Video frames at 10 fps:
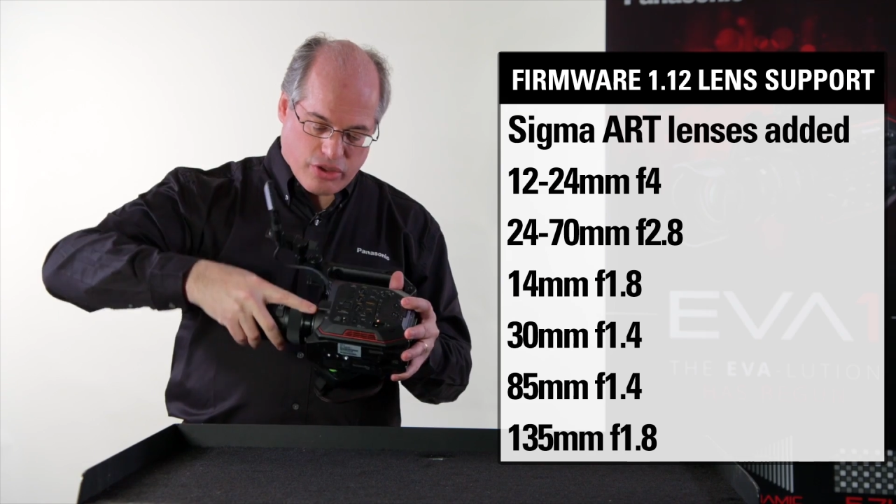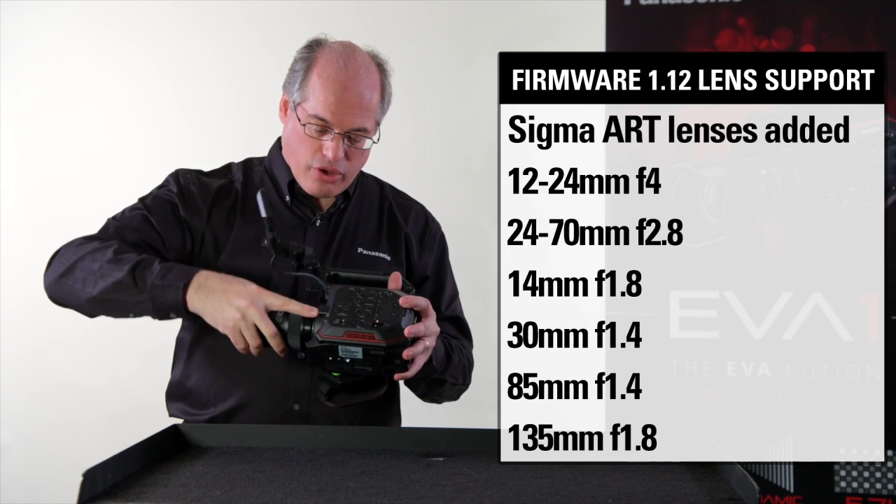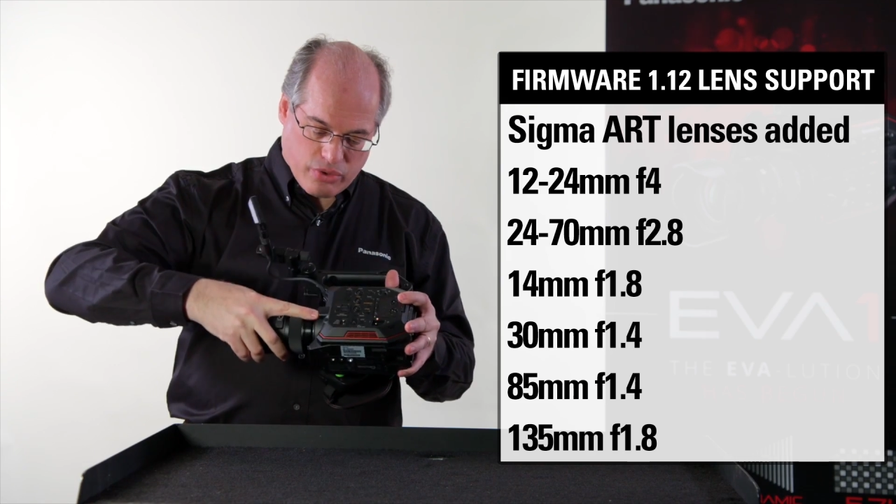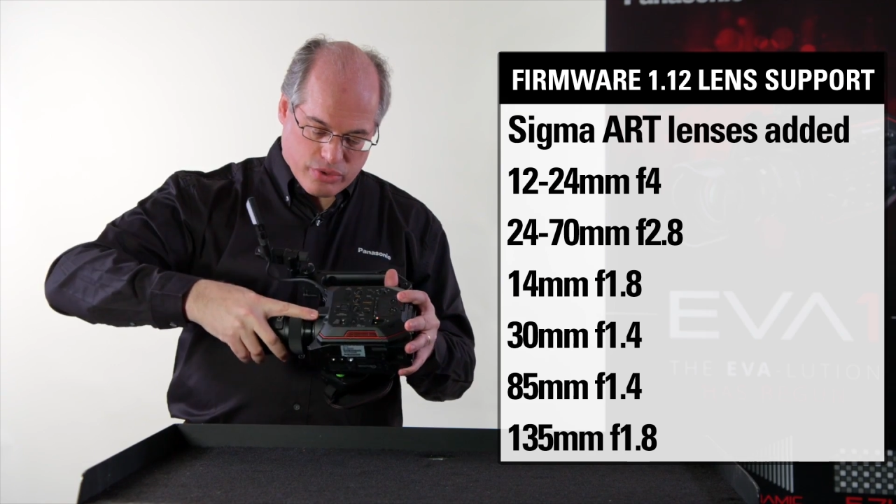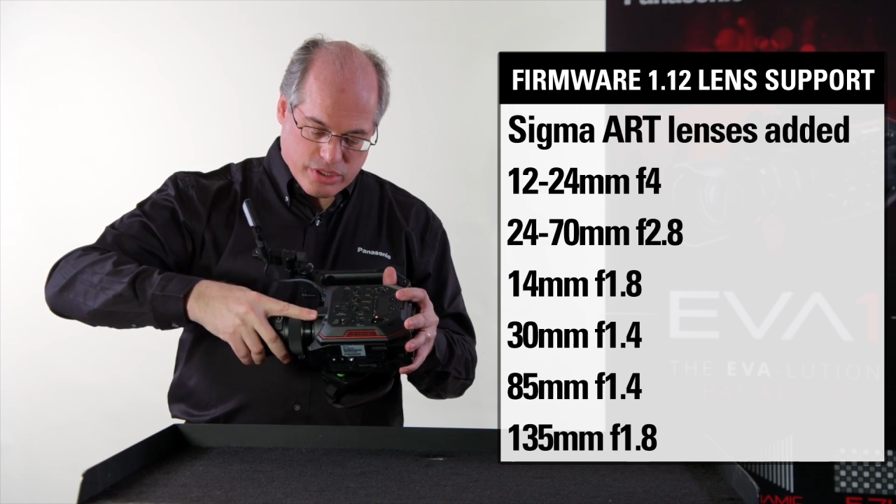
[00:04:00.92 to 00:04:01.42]
to
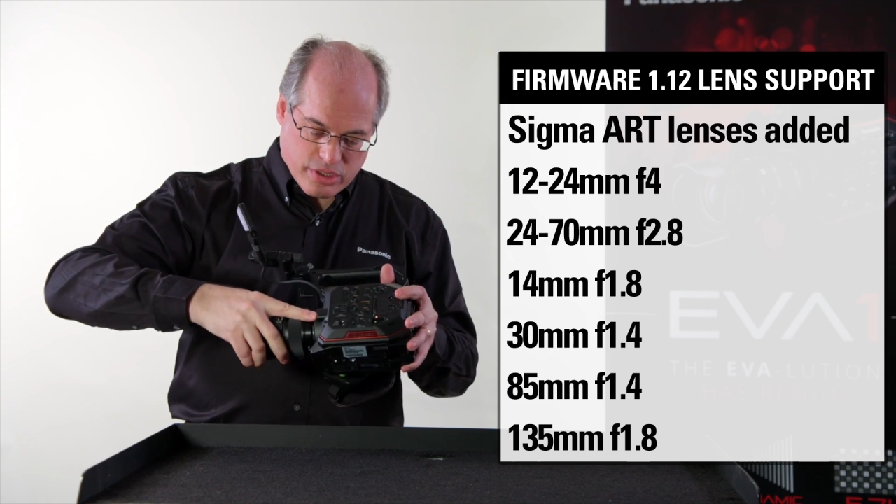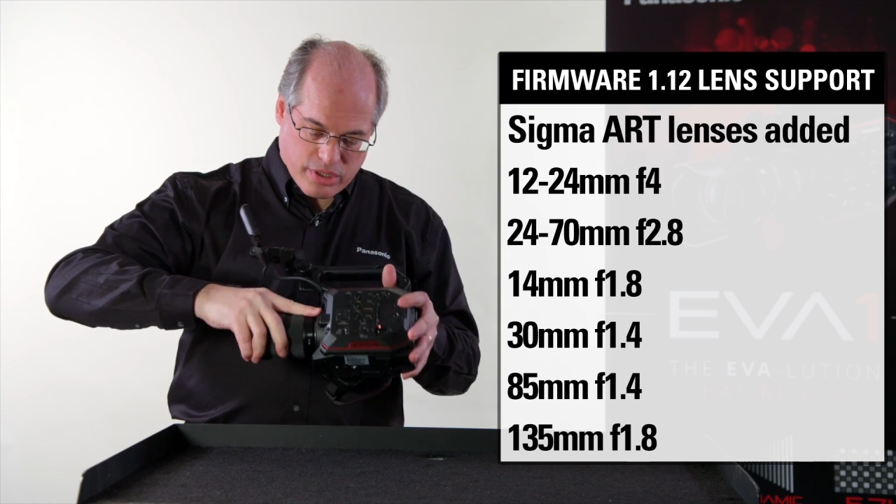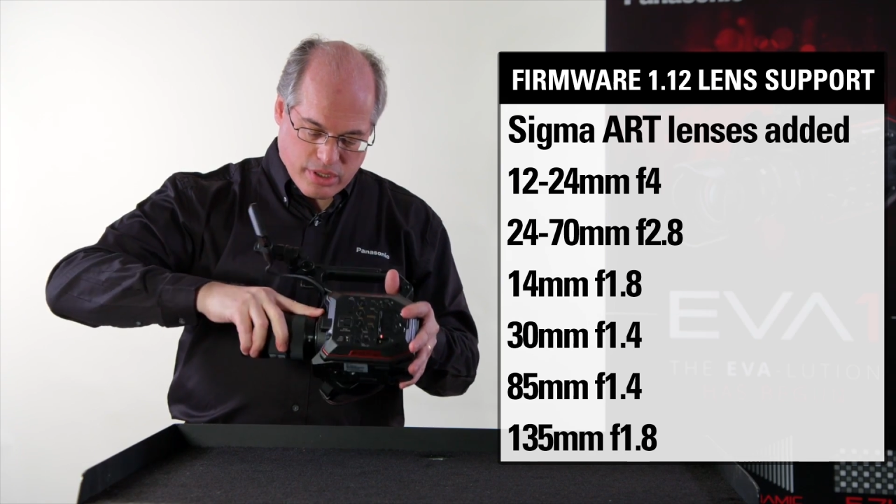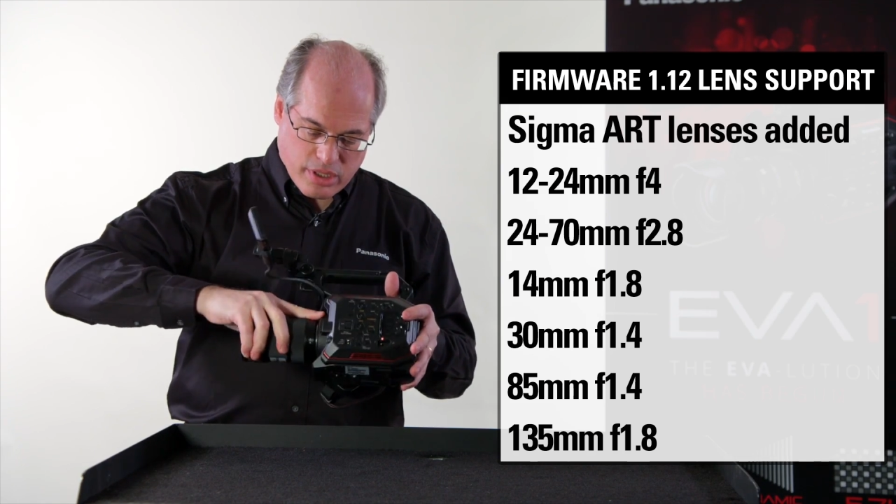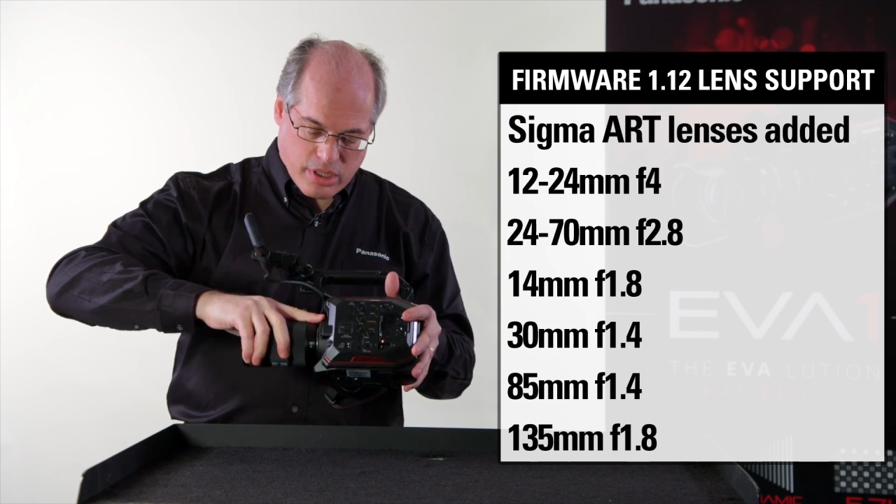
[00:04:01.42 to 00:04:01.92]
those,
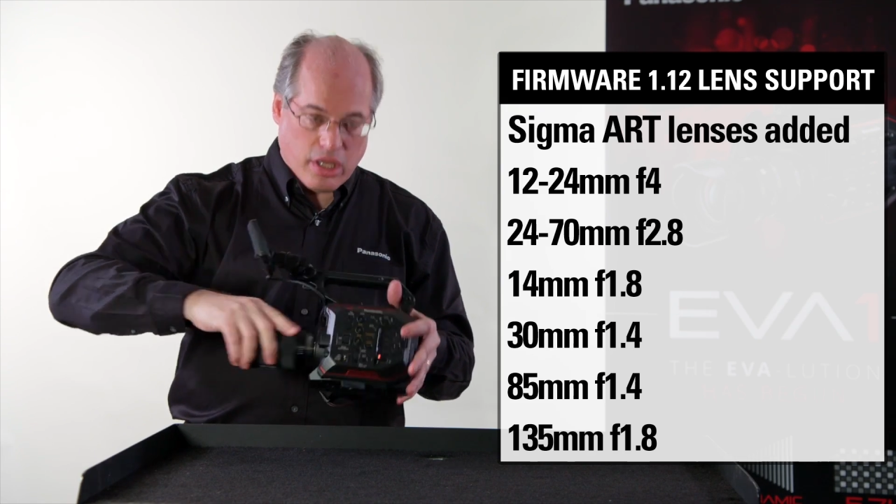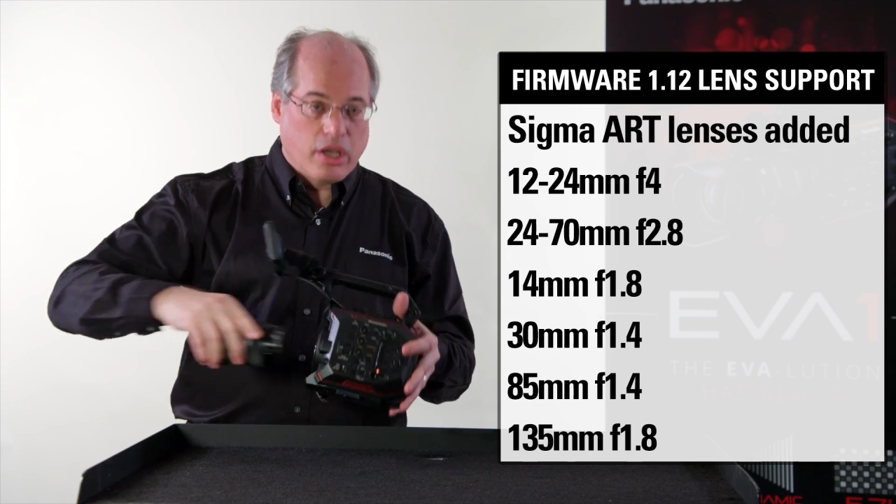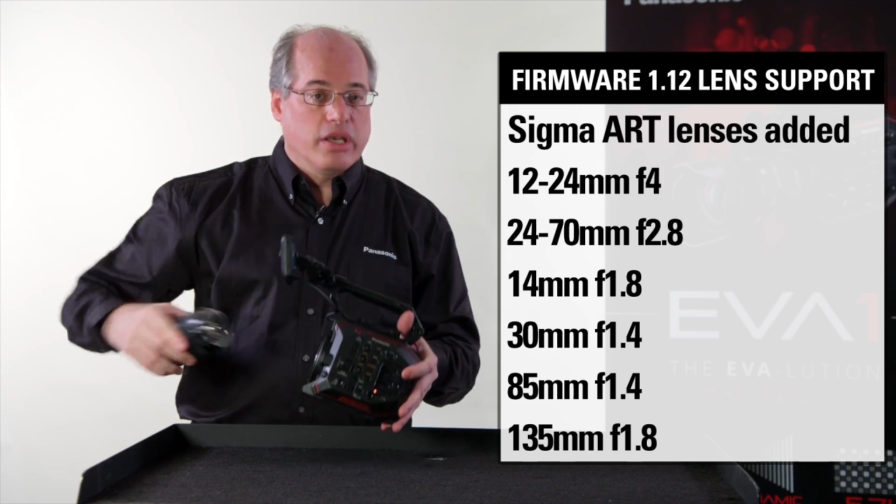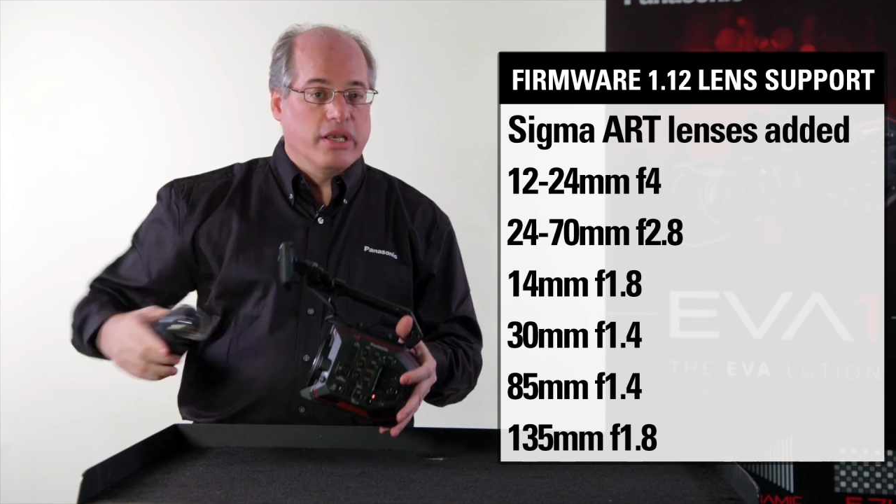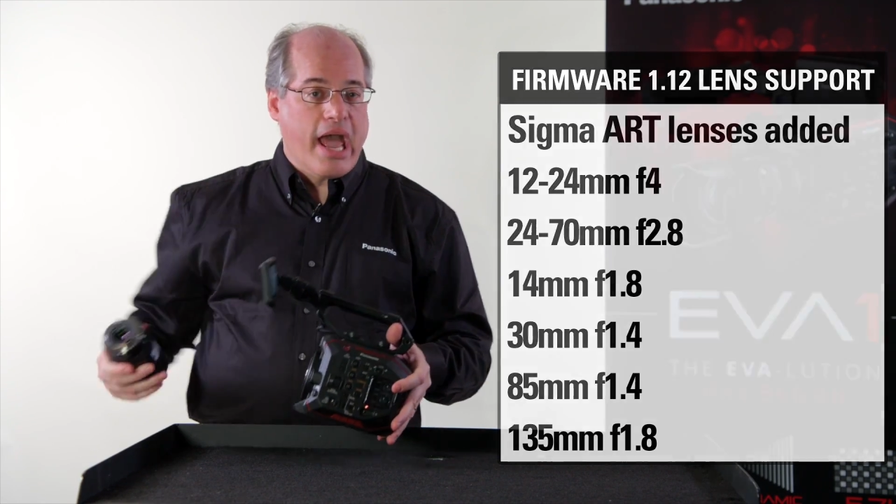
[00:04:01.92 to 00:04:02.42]

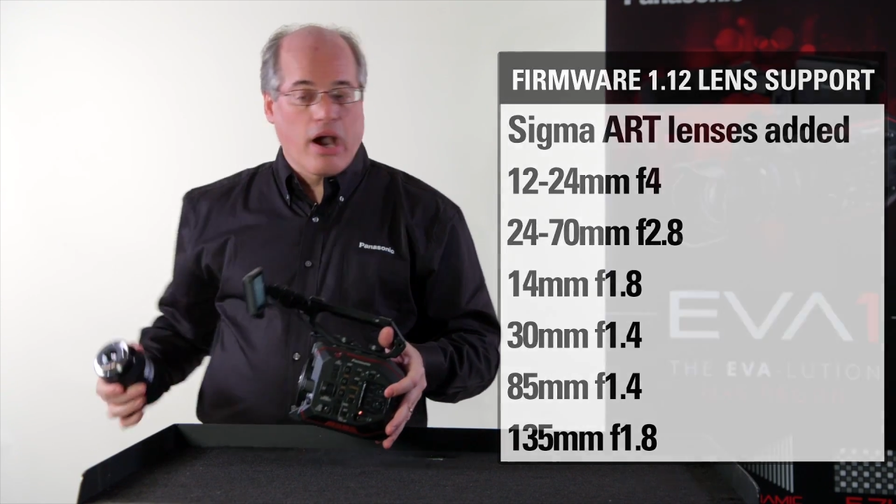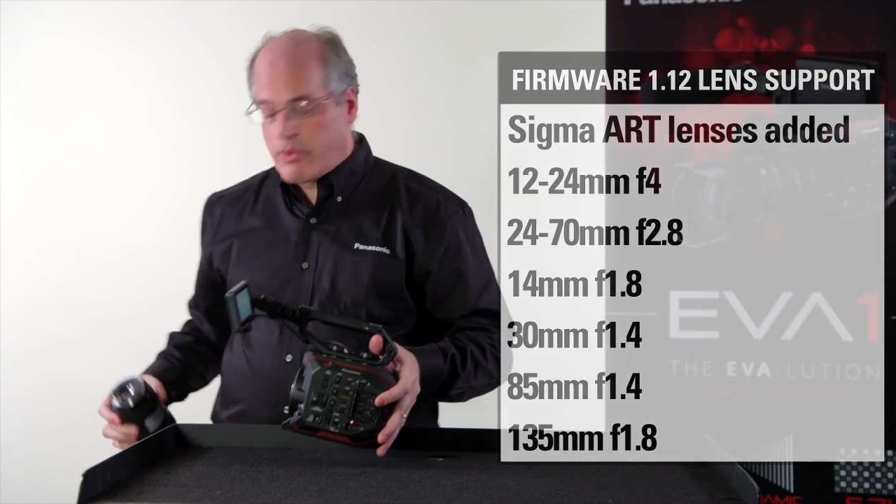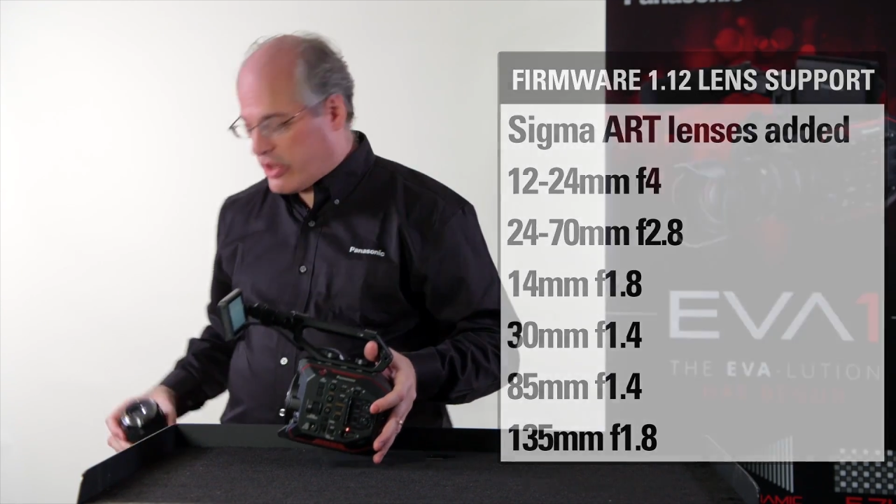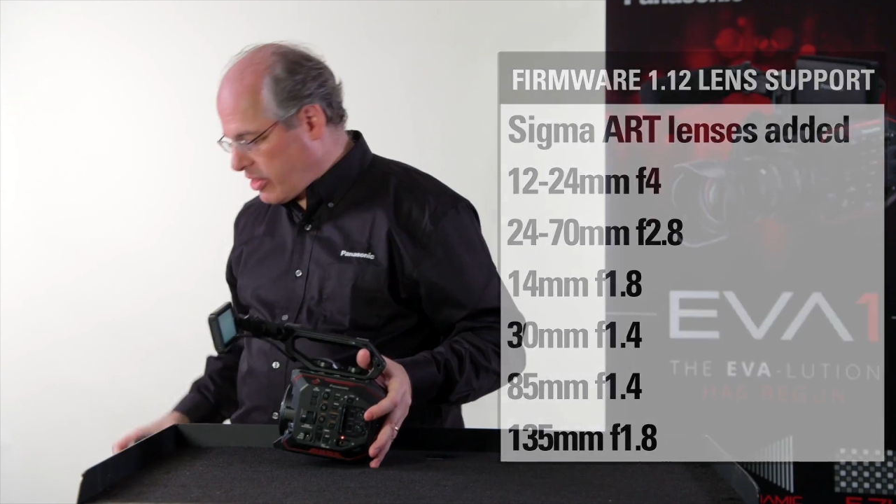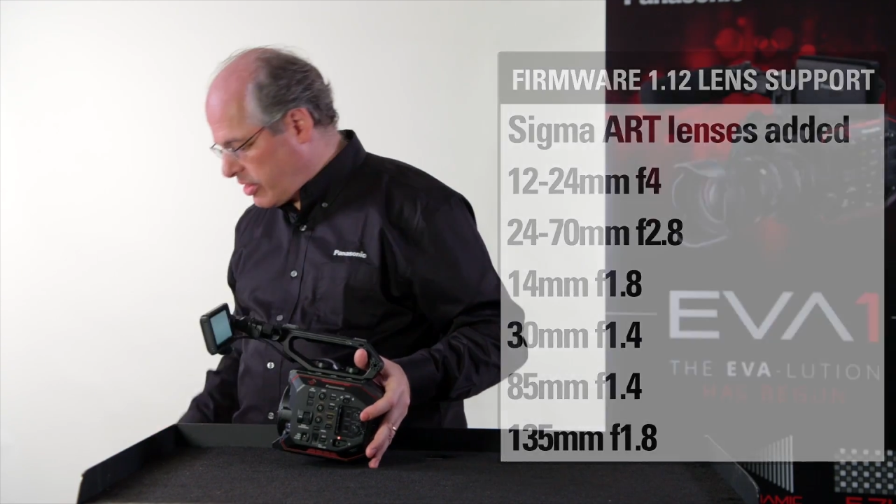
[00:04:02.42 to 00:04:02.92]
now
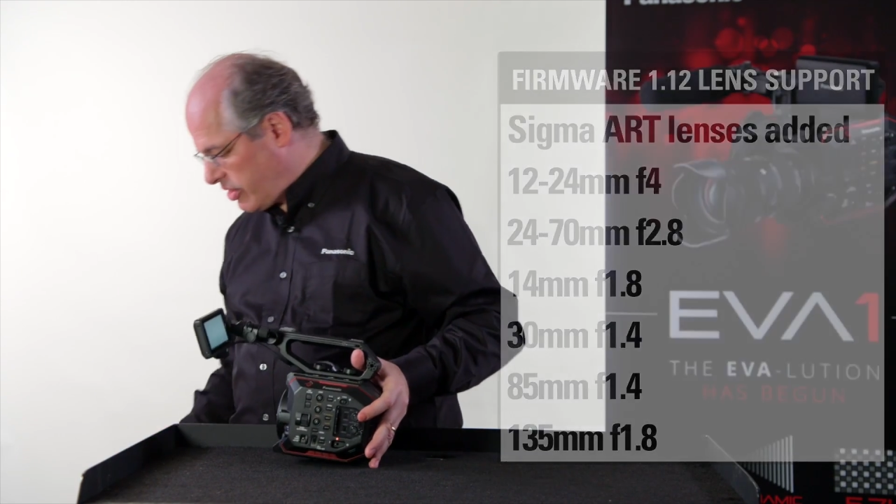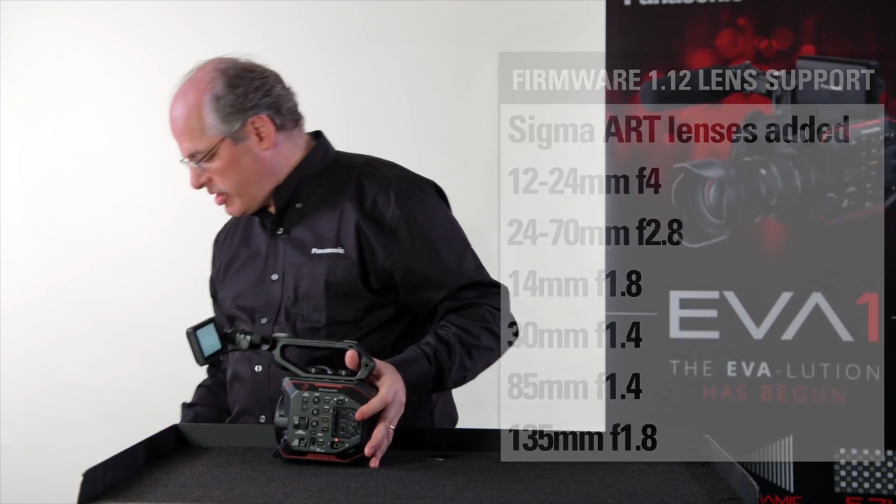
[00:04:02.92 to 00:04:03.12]
with